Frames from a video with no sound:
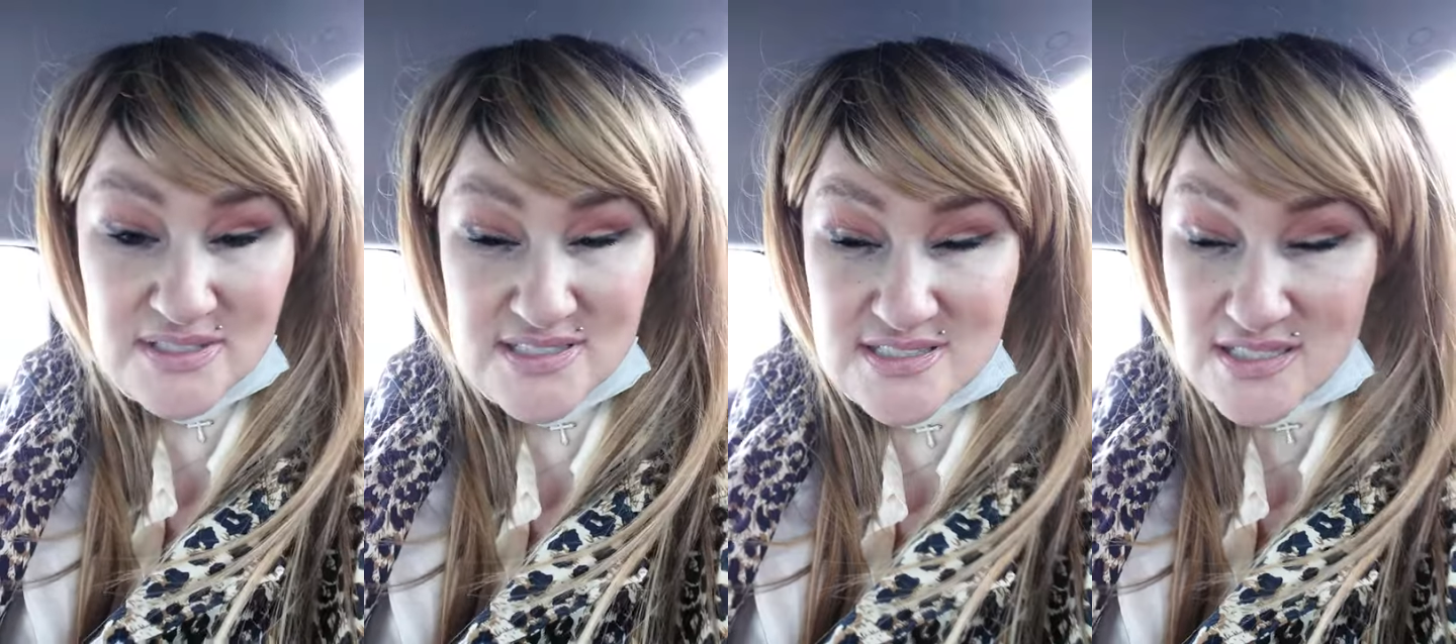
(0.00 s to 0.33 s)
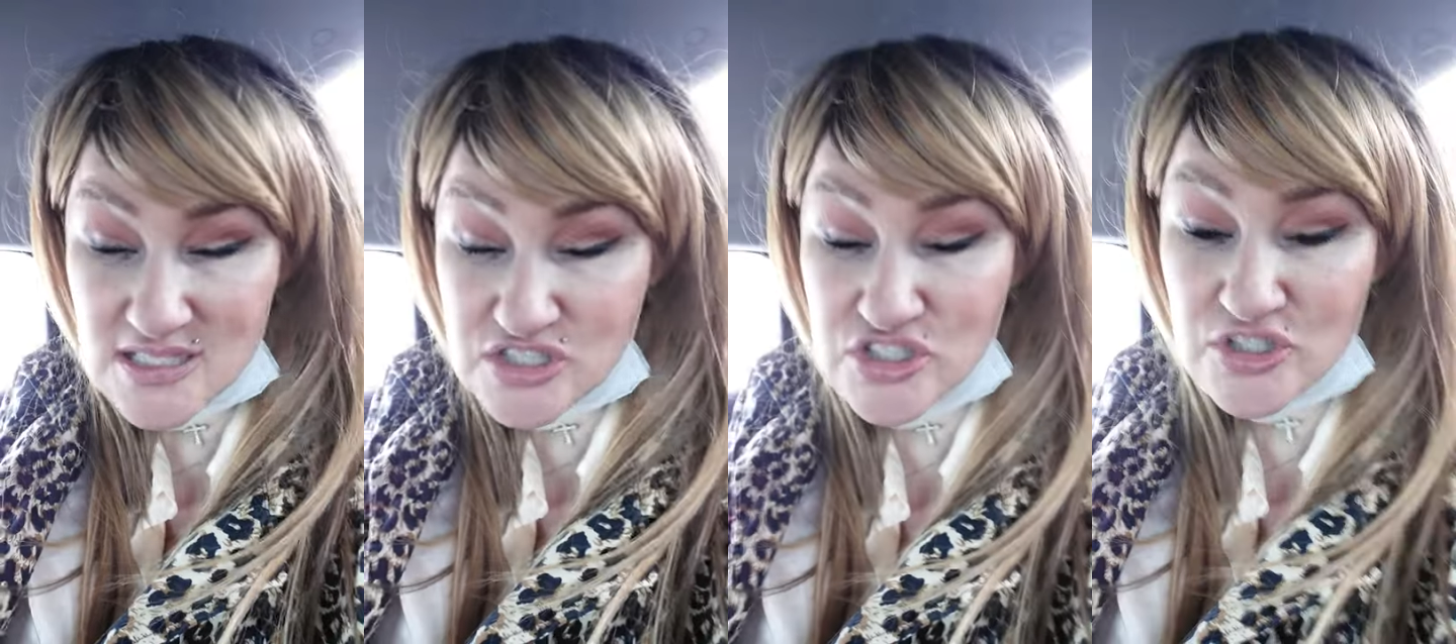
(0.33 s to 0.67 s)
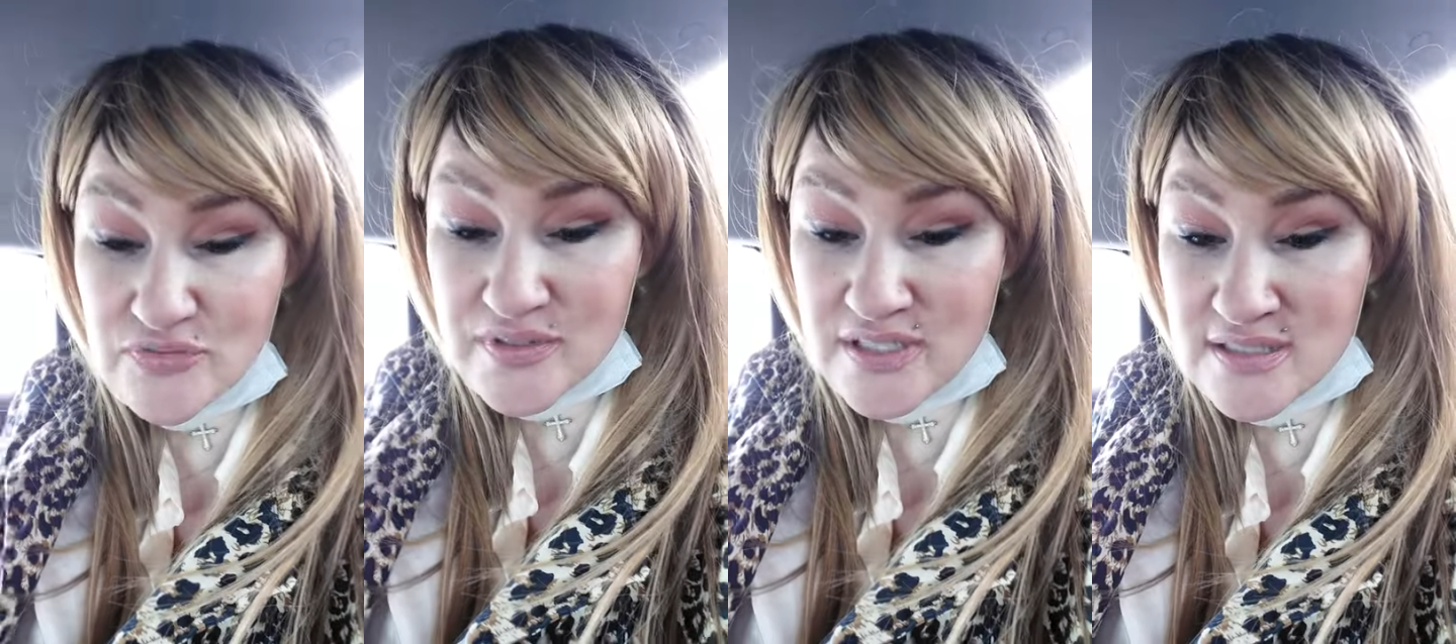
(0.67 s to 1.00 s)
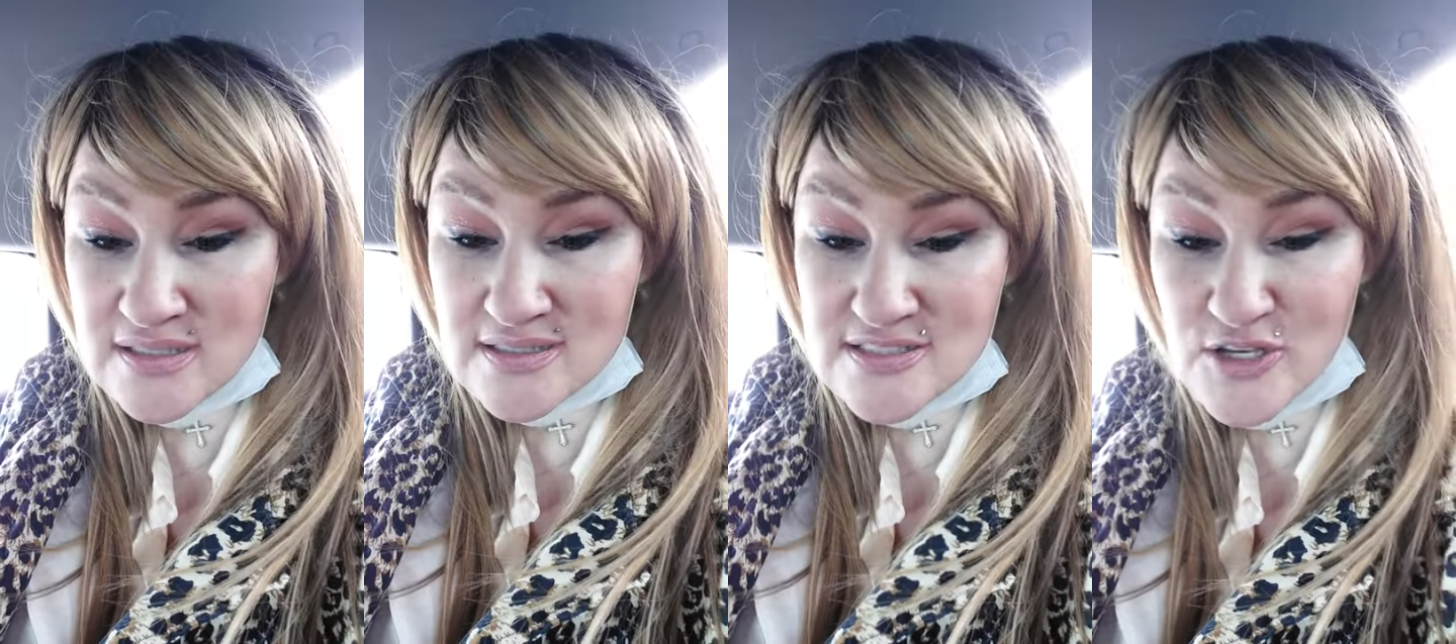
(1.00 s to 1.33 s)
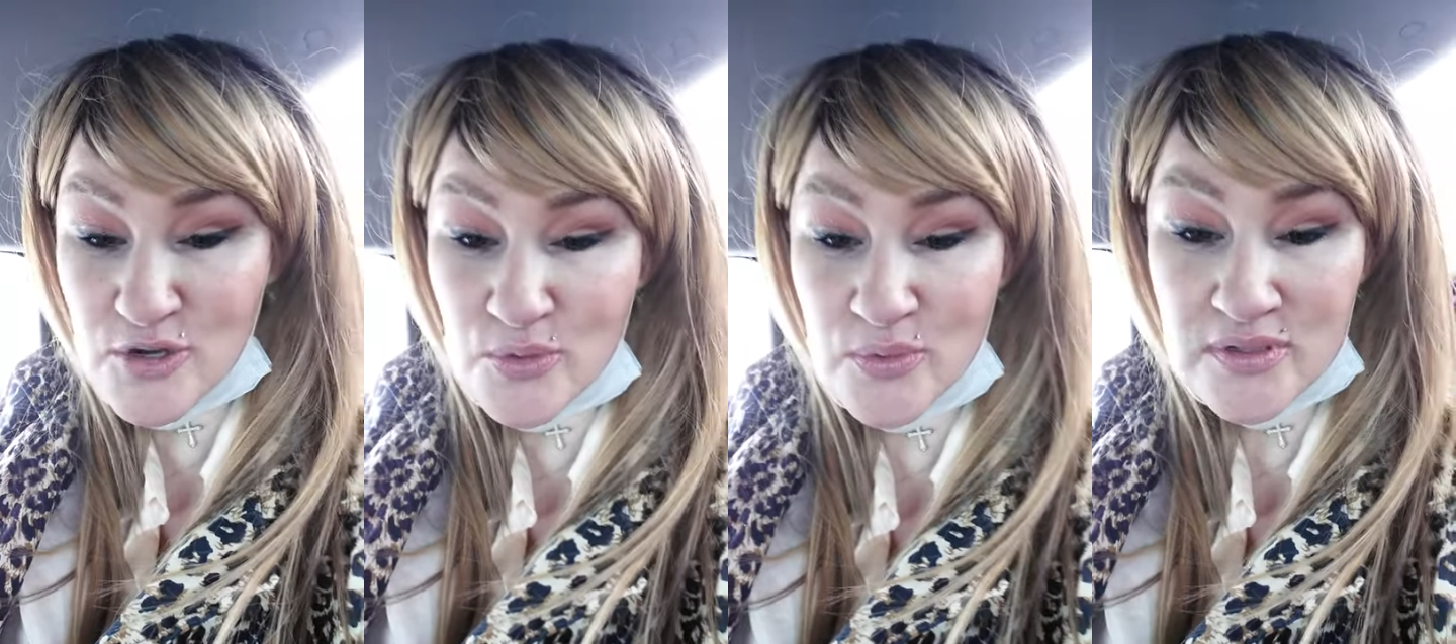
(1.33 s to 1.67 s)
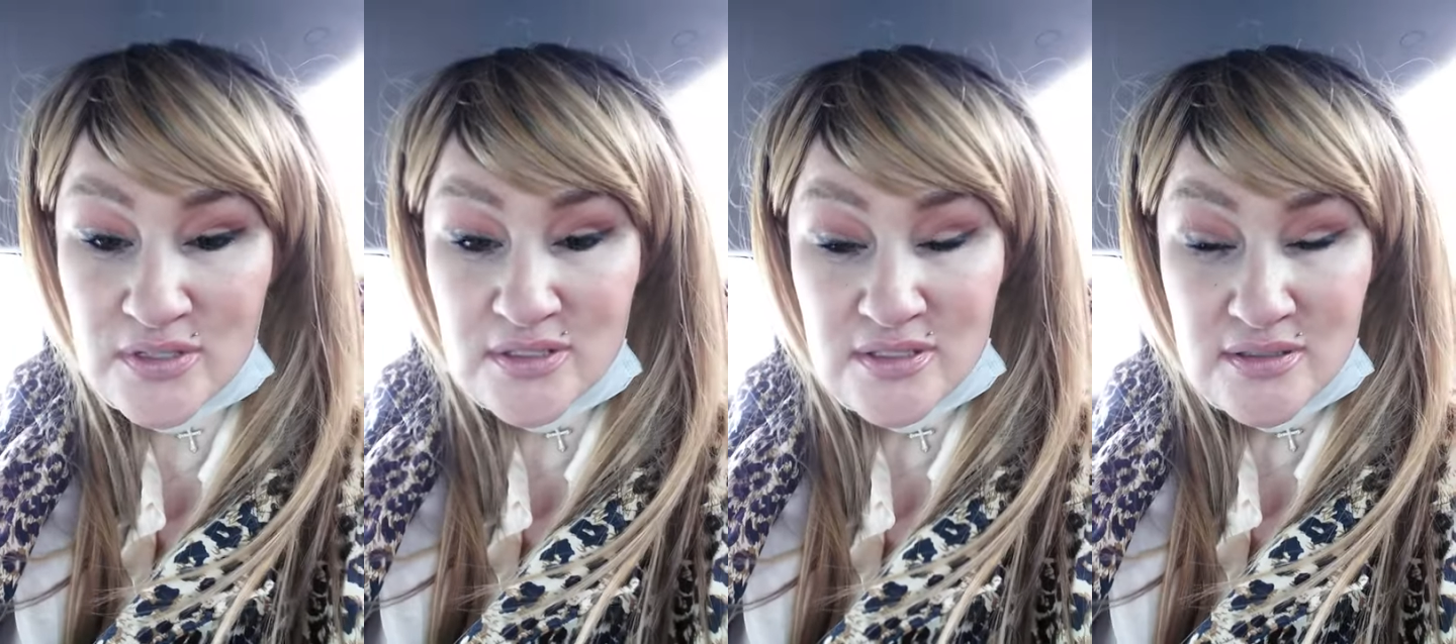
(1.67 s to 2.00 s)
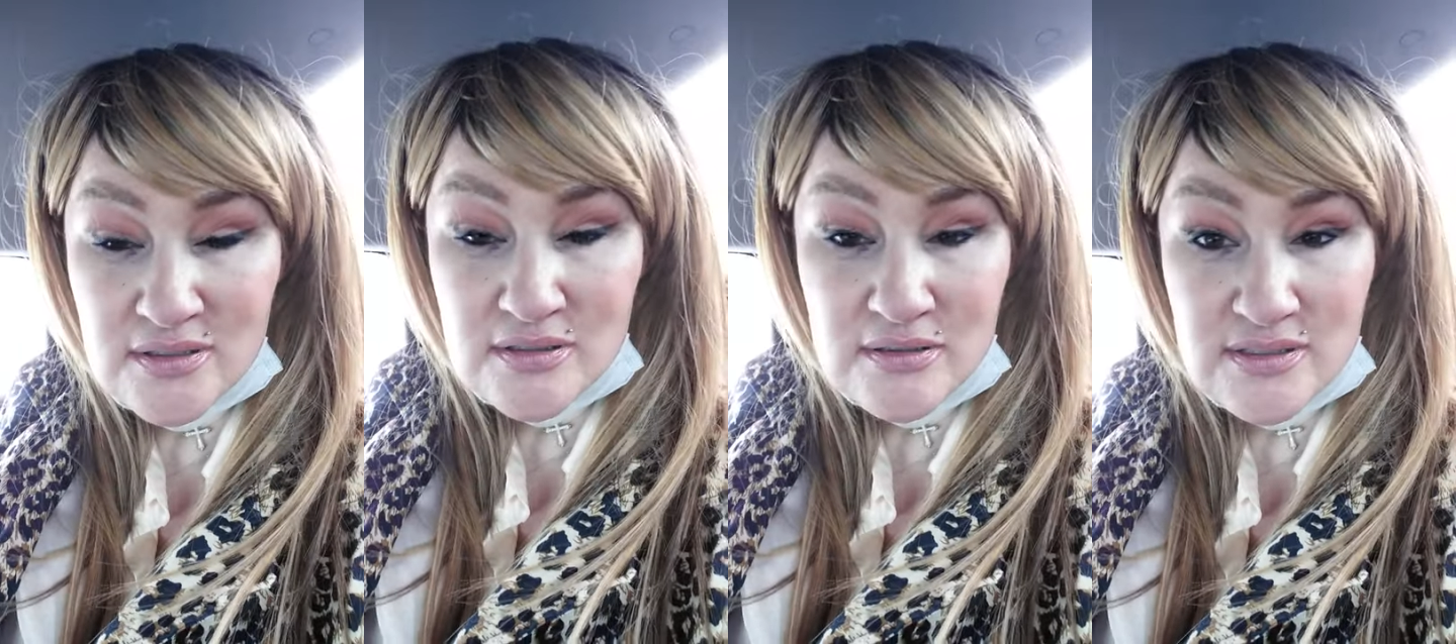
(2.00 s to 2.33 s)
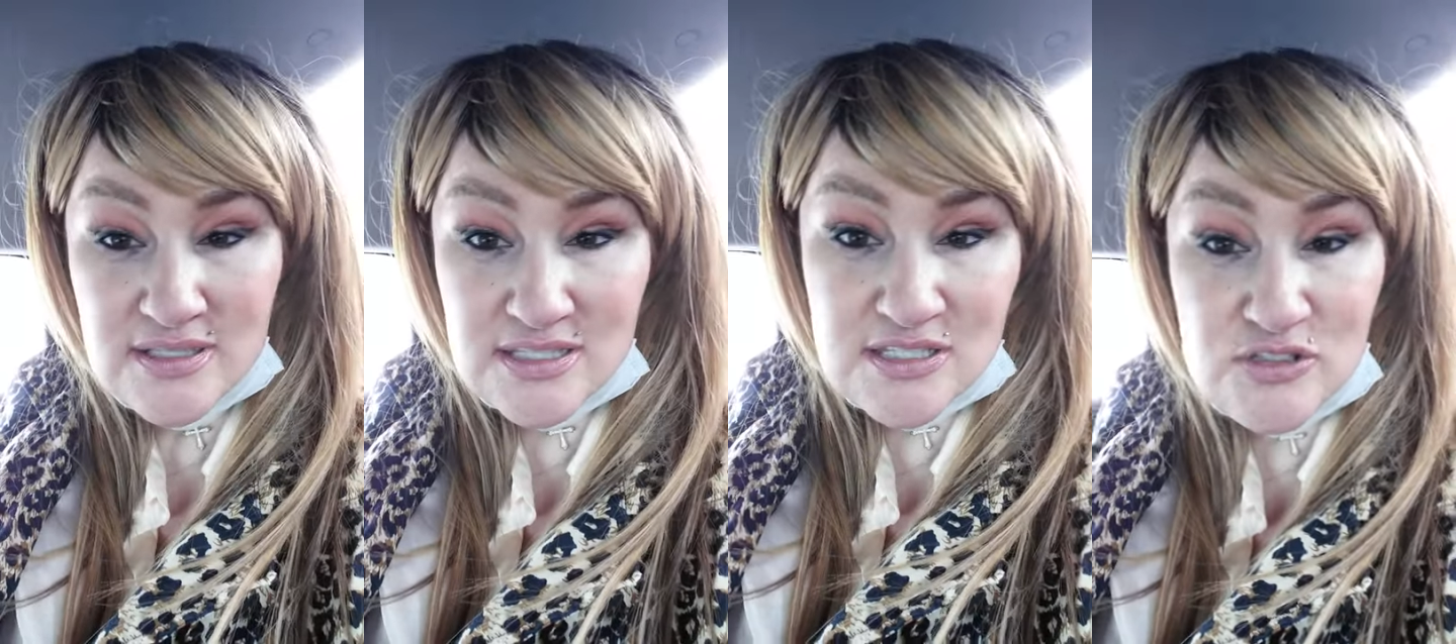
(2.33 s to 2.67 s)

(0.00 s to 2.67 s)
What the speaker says: It's such a good feeling. So get